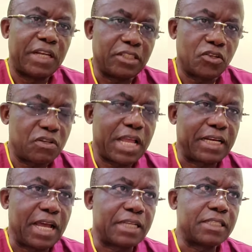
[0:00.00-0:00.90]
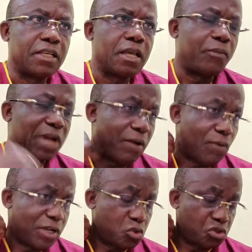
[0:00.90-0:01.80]
just like that. But I
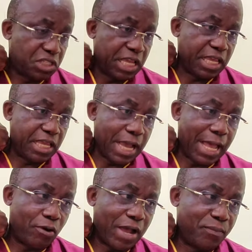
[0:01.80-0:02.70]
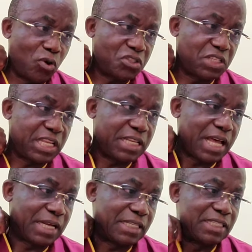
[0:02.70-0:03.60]
want to say, I must say
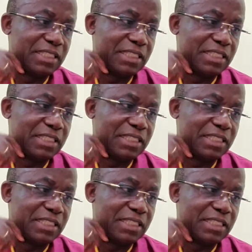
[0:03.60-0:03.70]
that